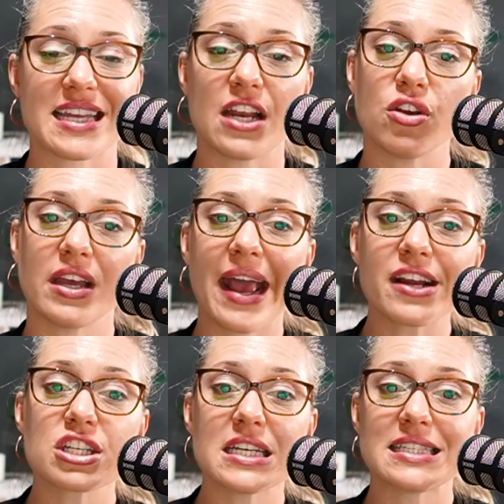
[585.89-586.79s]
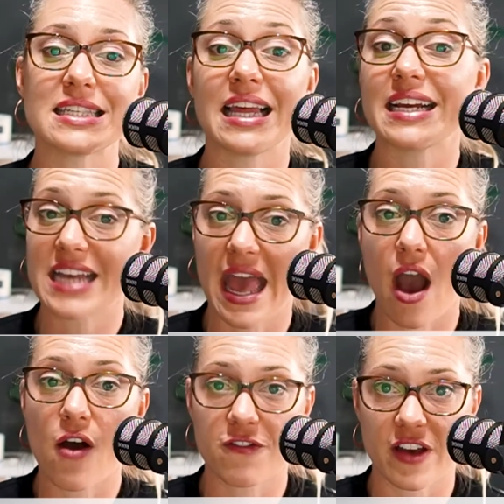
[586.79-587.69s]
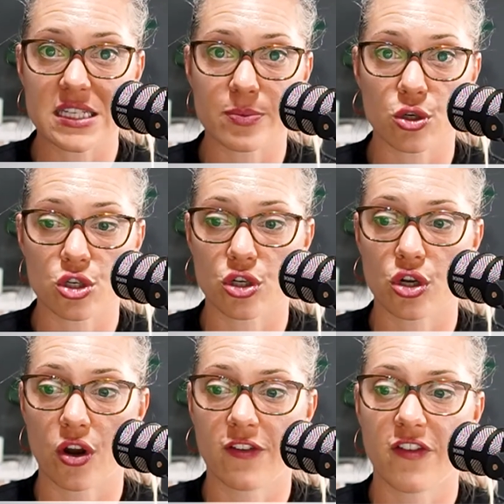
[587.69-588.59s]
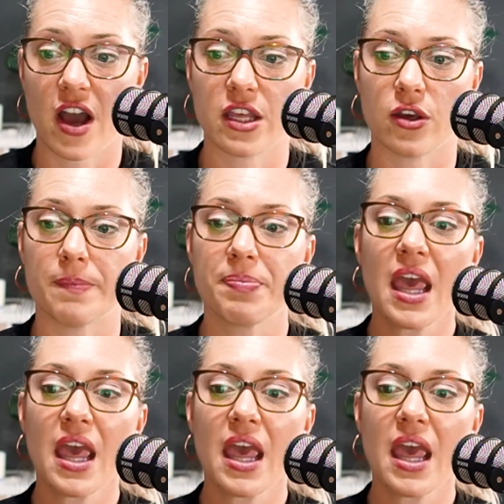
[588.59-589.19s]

And you can actually select how Facebook should notify you.